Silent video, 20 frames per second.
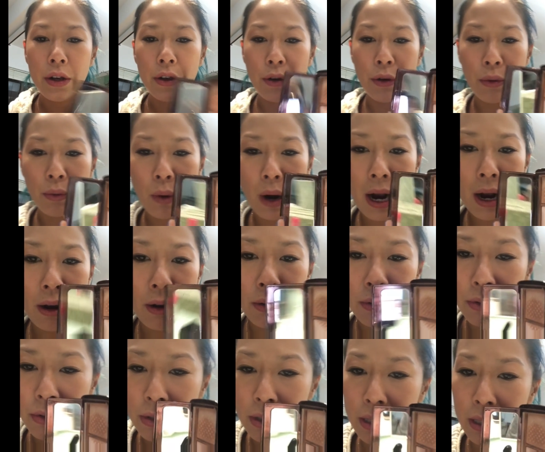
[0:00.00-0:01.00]
you, wow,
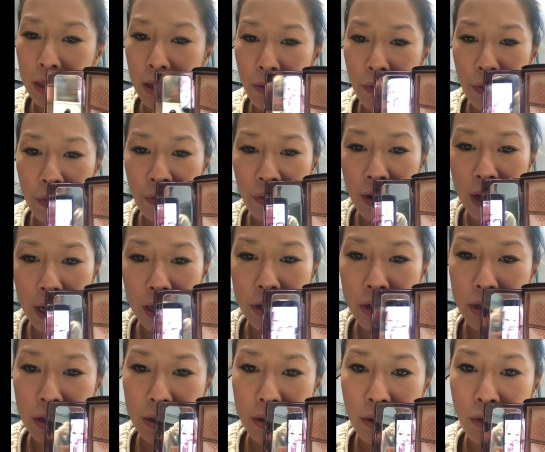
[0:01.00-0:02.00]
you see the
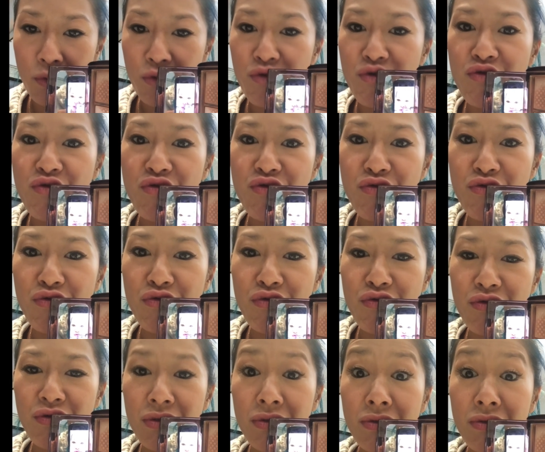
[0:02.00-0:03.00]
reflection.
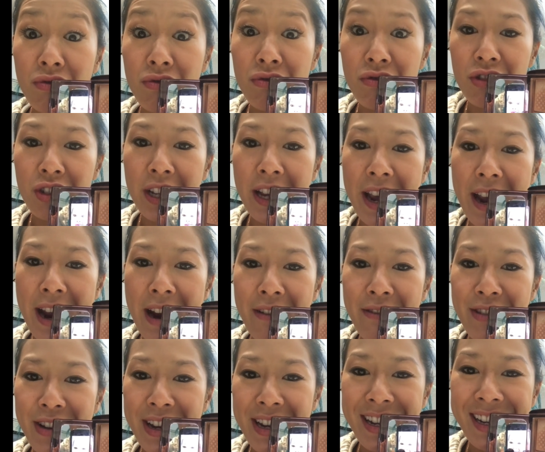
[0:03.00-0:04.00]

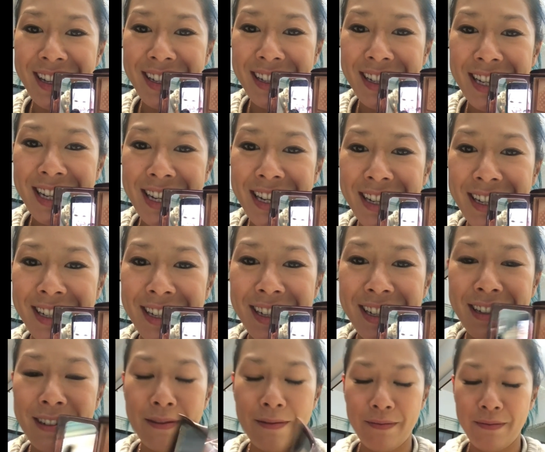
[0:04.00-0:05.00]
Scary,
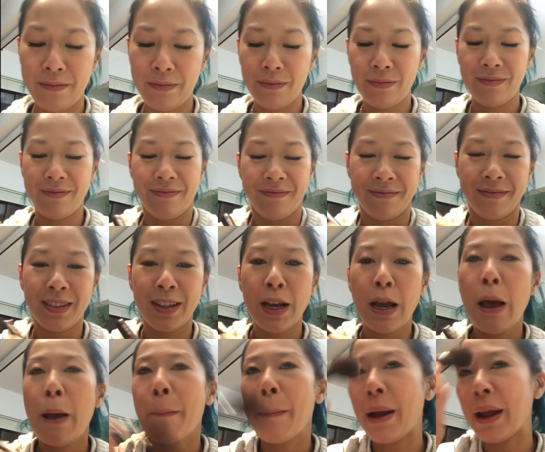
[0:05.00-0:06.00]
yeah.
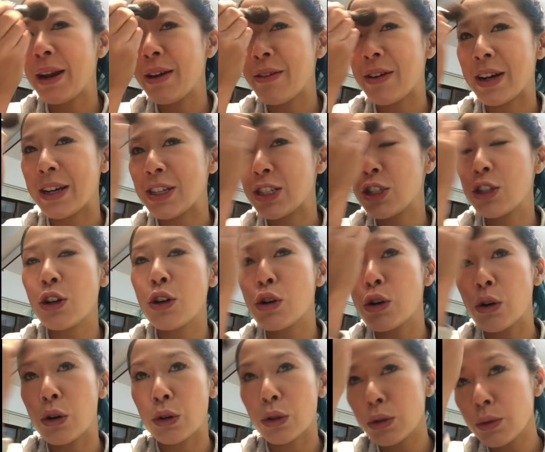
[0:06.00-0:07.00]
But anyway,
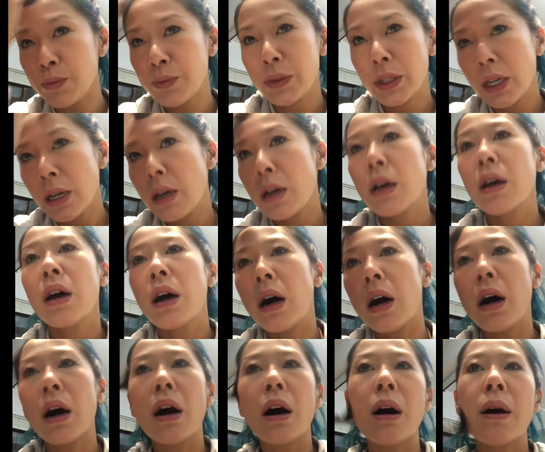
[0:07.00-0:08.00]
so
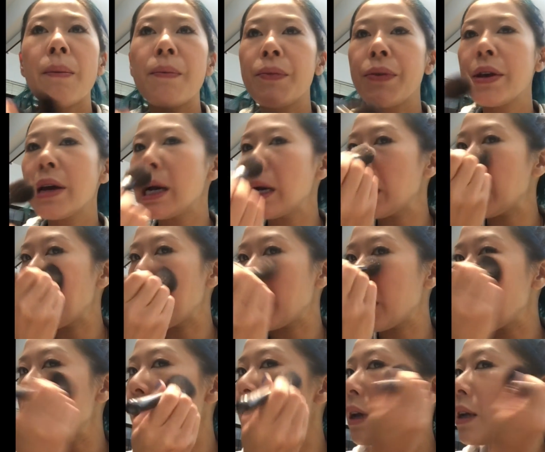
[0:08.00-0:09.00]
yeah, like
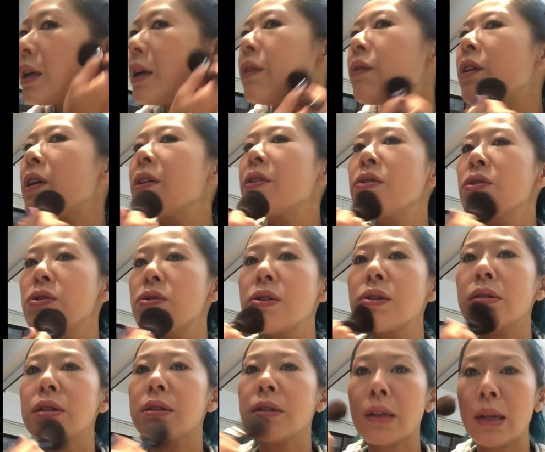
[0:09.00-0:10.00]
if I
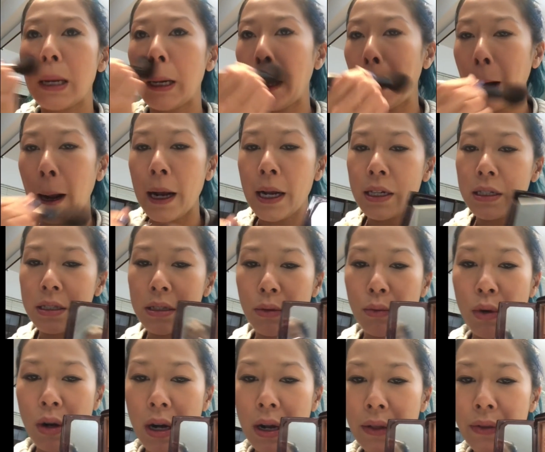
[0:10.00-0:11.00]
use the lighter
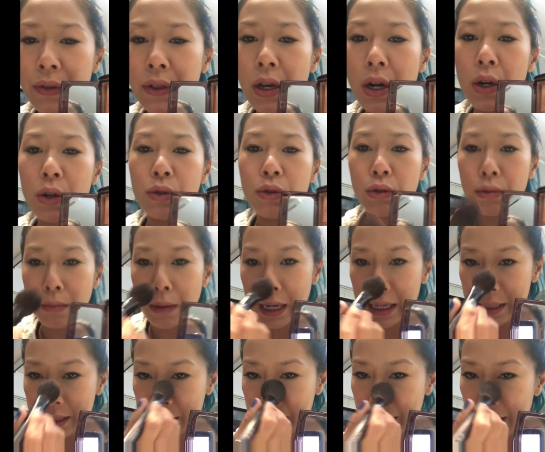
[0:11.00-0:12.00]
one onto
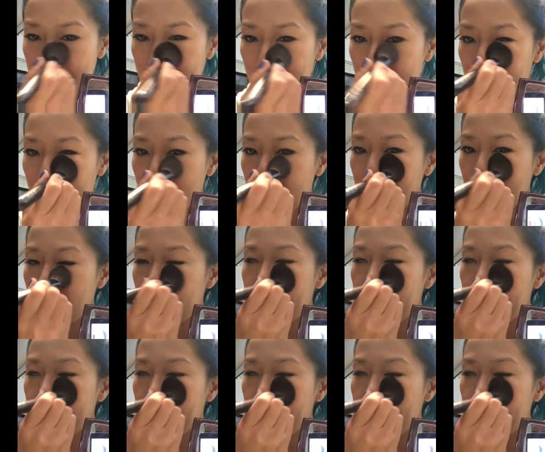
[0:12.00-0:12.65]
my skin,